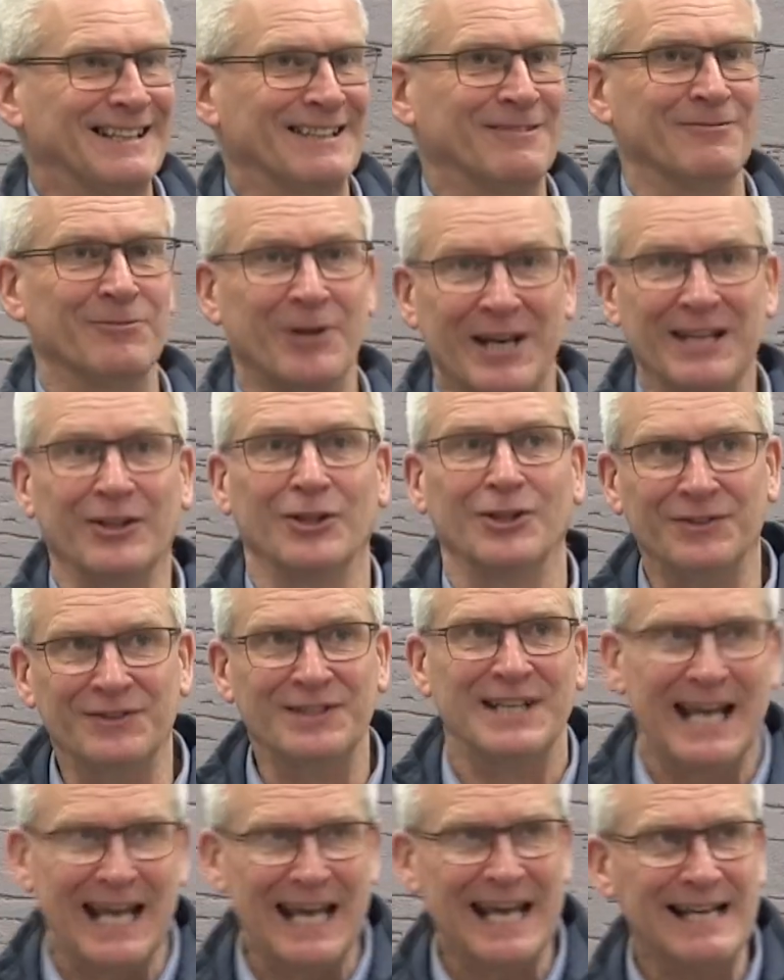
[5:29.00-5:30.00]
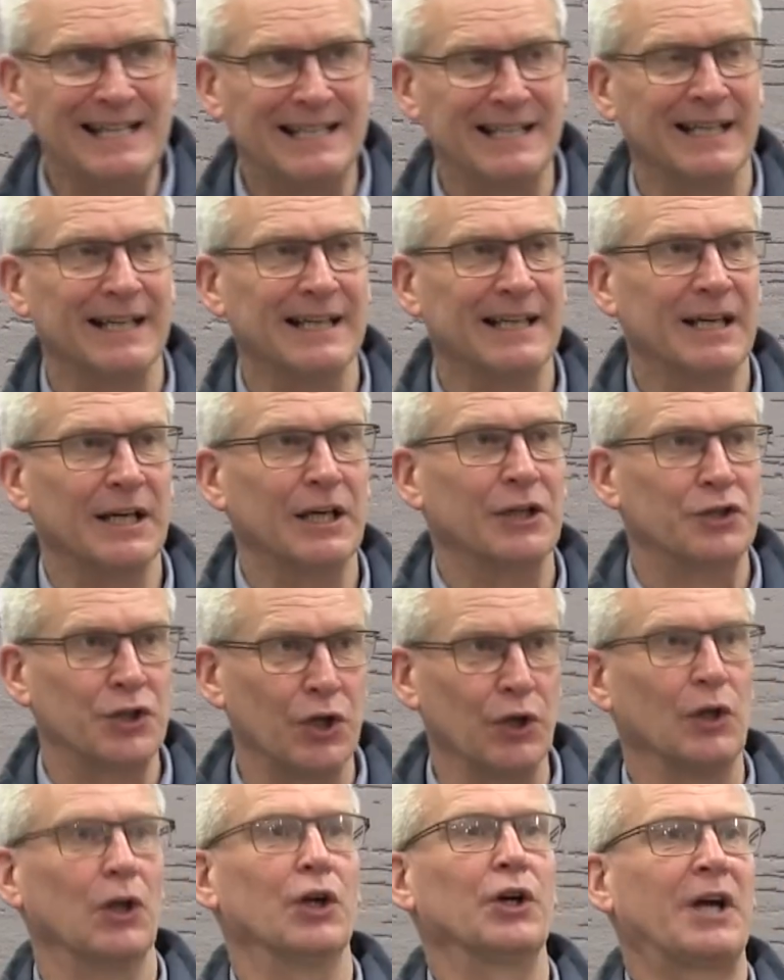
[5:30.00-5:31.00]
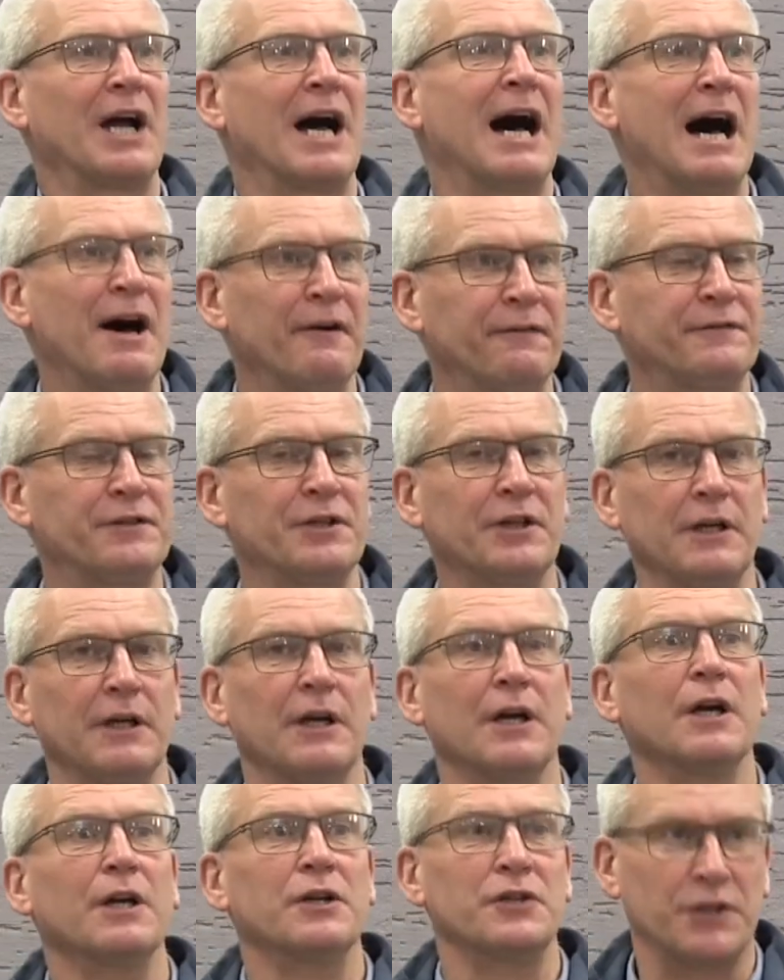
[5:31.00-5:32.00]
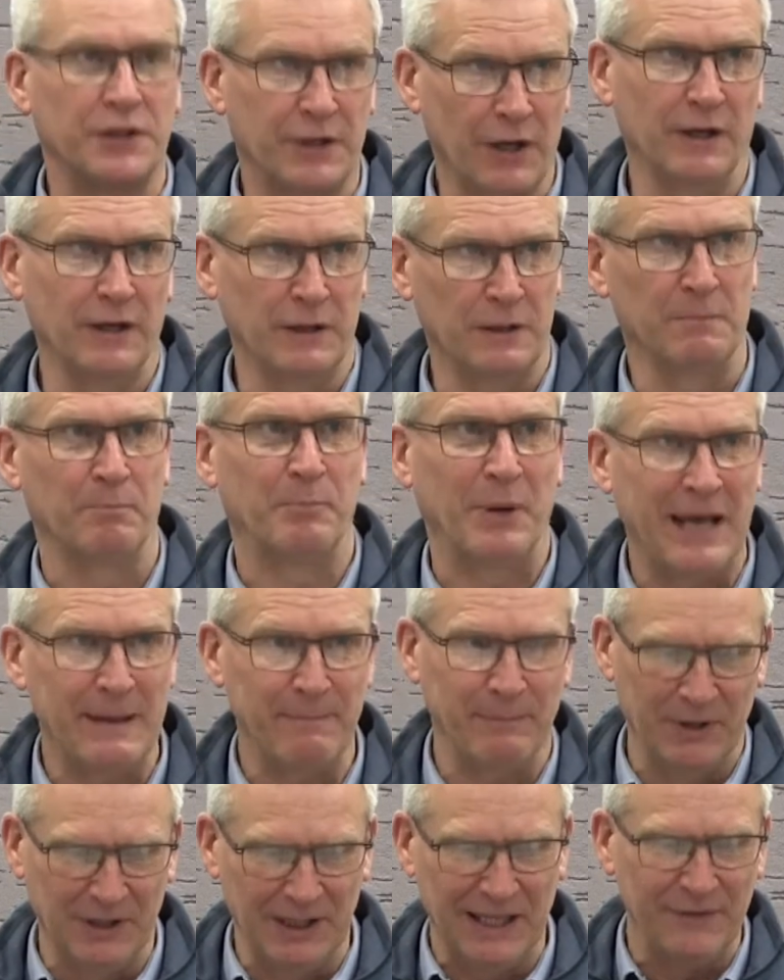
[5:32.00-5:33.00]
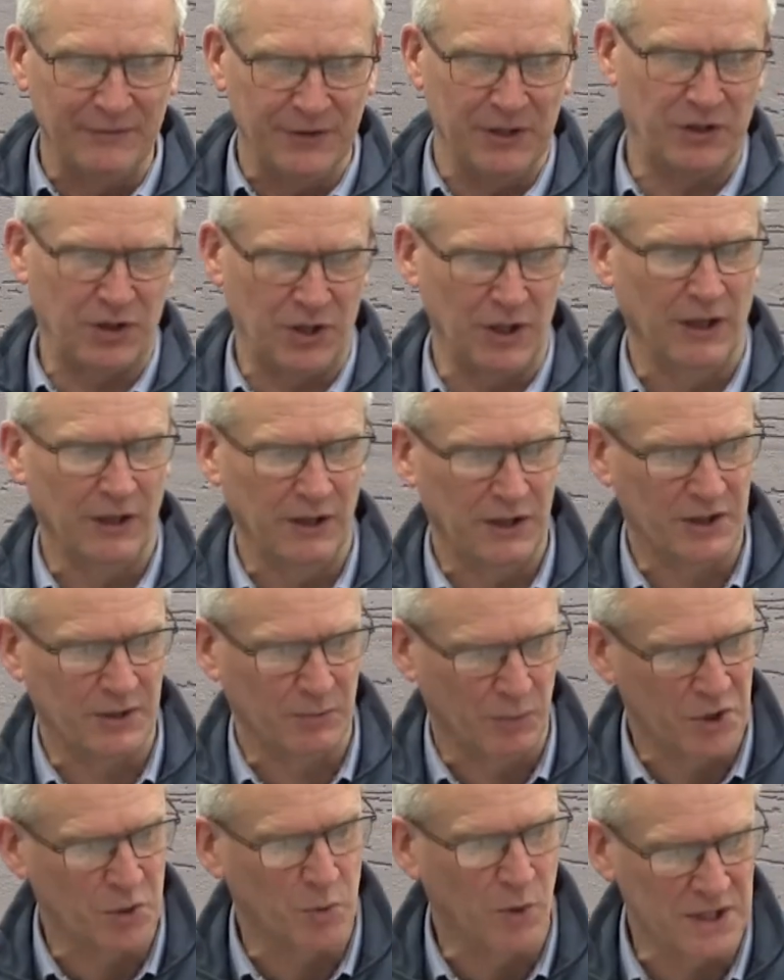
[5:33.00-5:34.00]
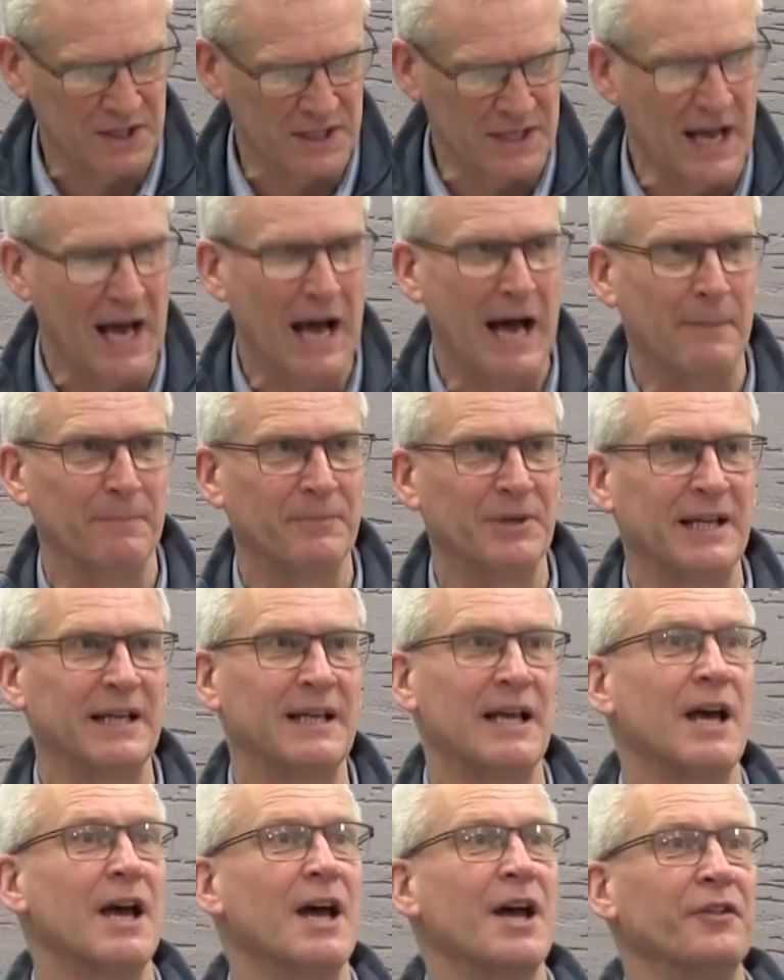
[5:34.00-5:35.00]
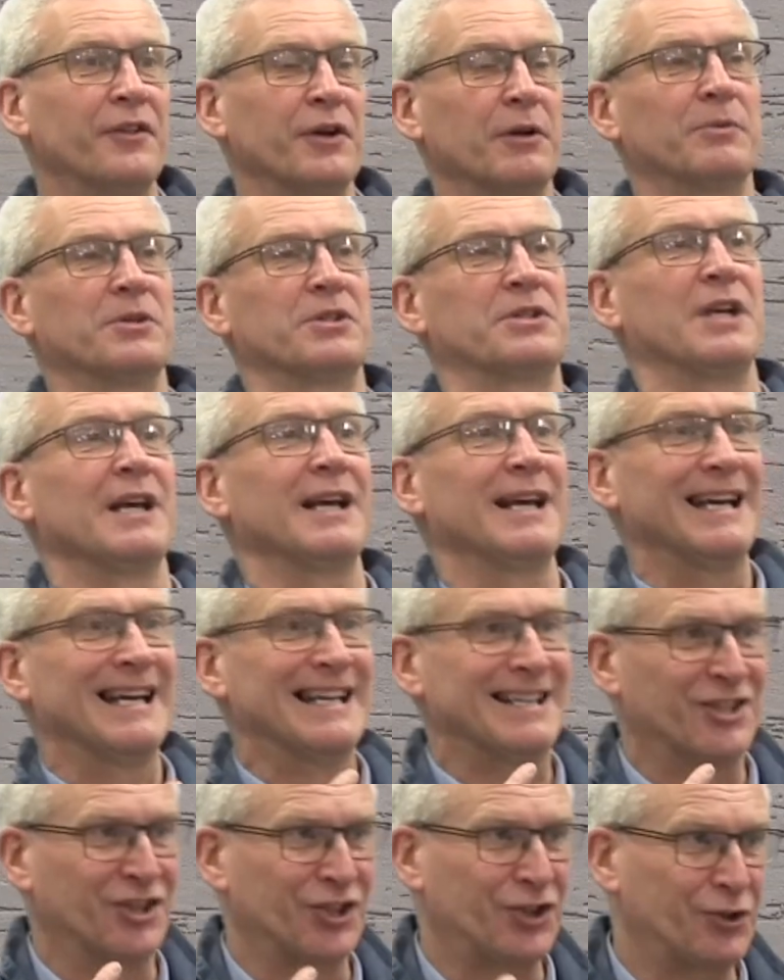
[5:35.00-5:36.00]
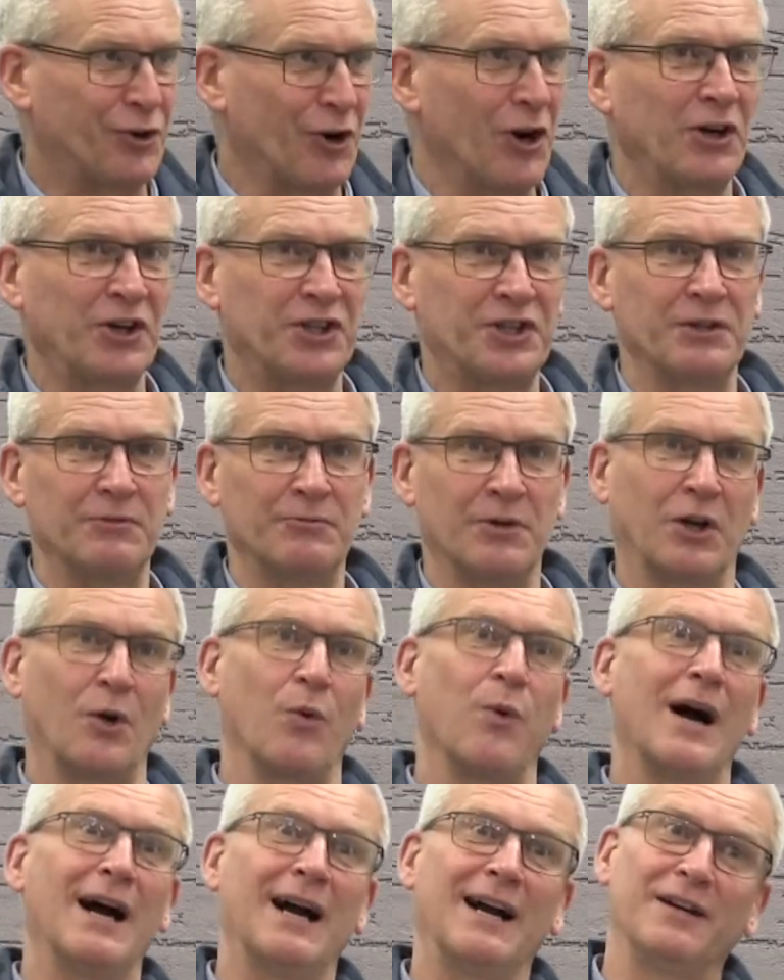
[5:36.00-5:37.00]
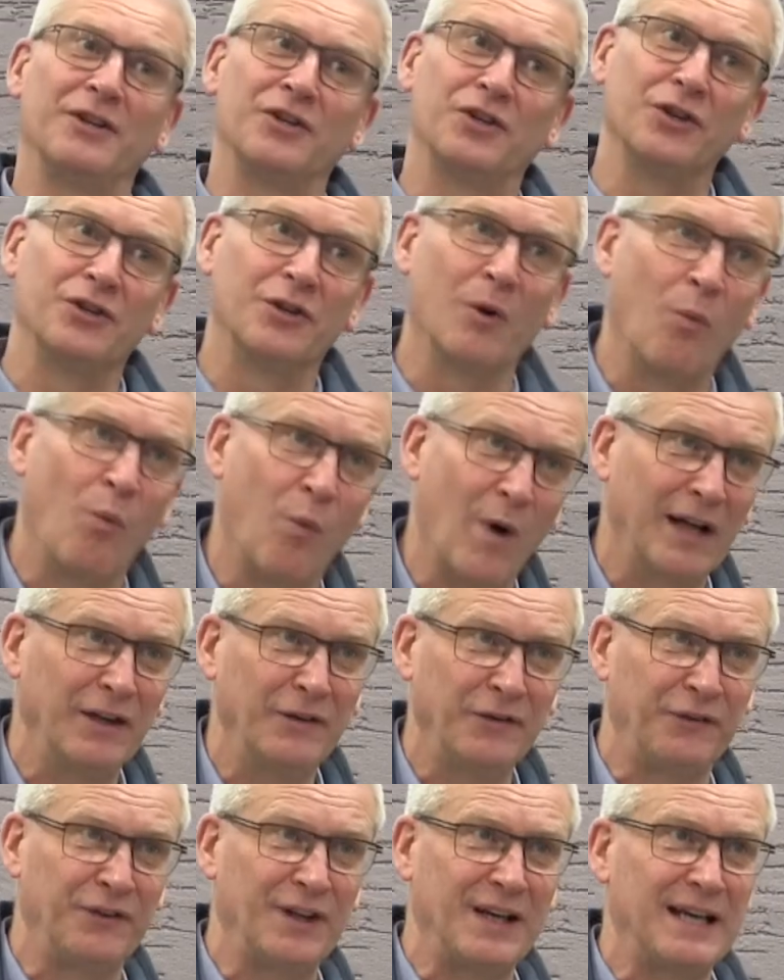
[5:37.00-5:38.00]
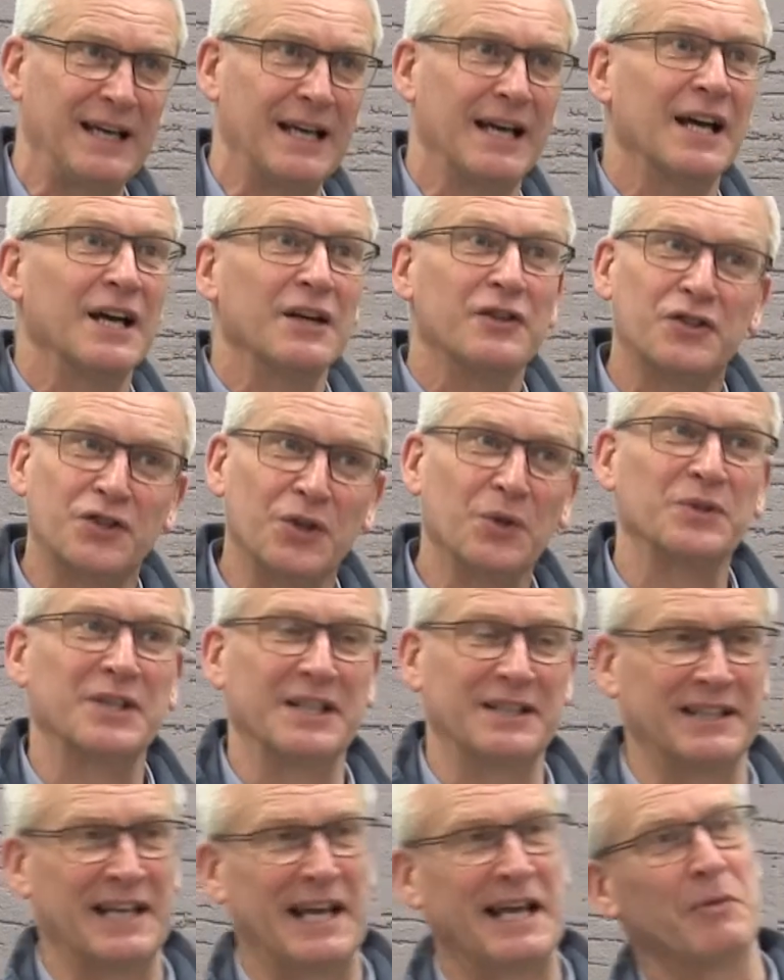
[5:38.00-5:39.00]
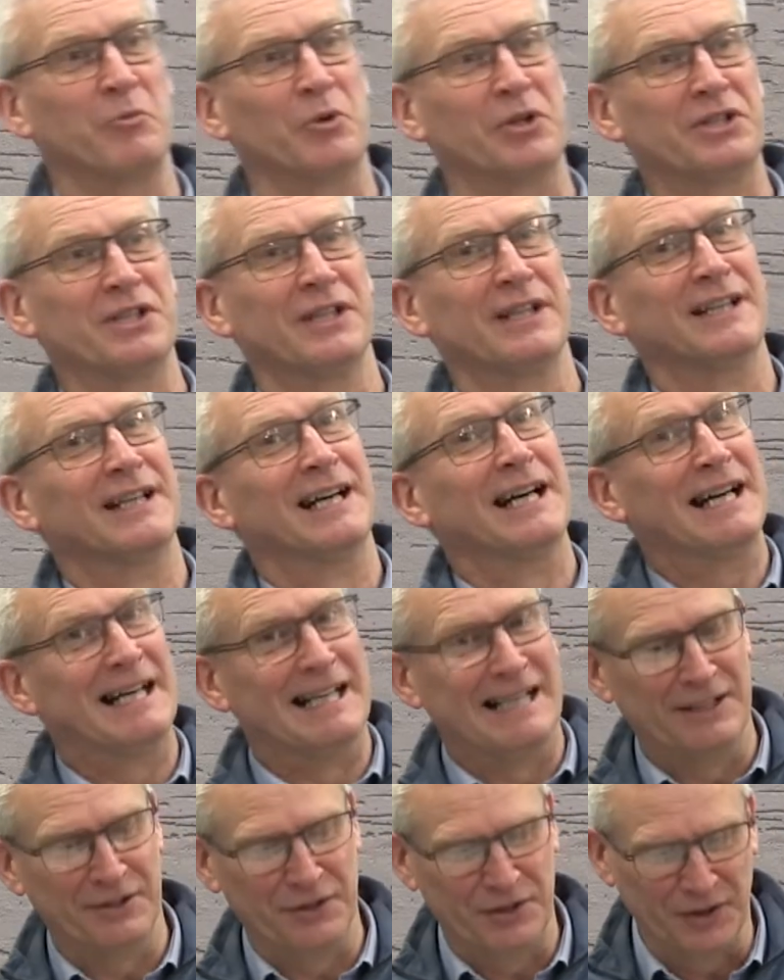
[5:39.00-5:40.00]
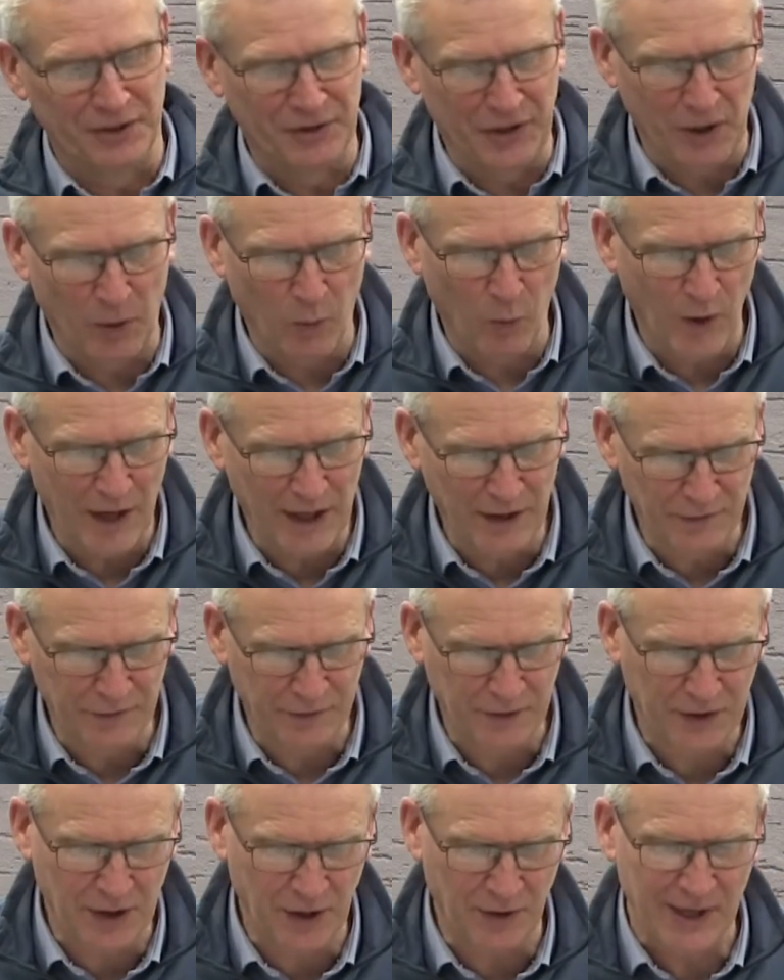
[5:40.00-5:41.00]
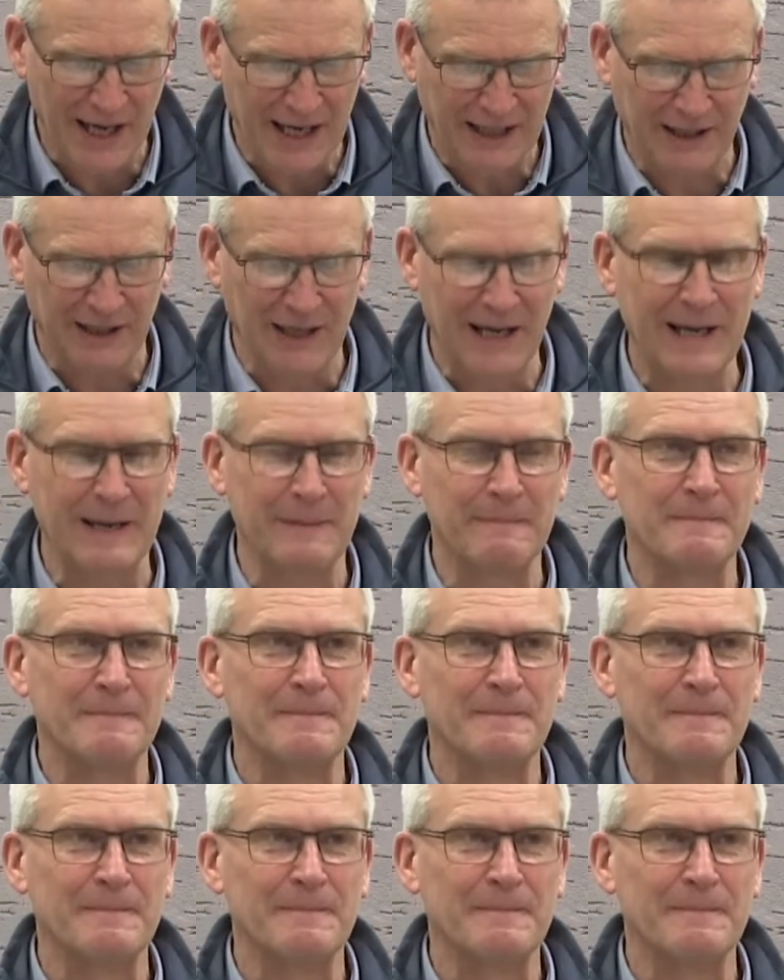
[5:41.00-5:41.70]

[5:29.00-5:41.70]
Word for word: real need to look after certain people in the church, which wasn't happening. There was instruction required to the wealthy so that they would handle their wealth correctly.